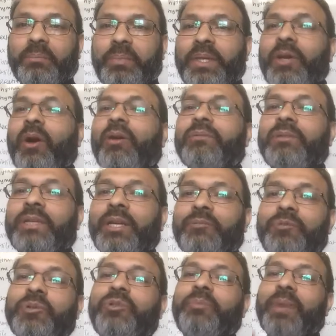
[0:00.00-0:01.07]
beyond
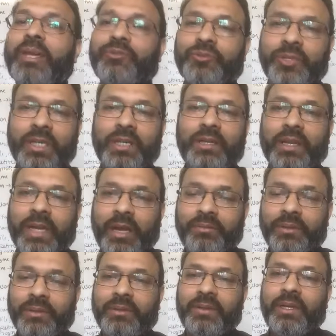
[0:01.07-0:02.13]
the rudimentary
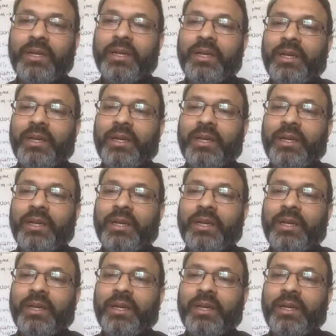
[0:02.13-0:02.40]
level.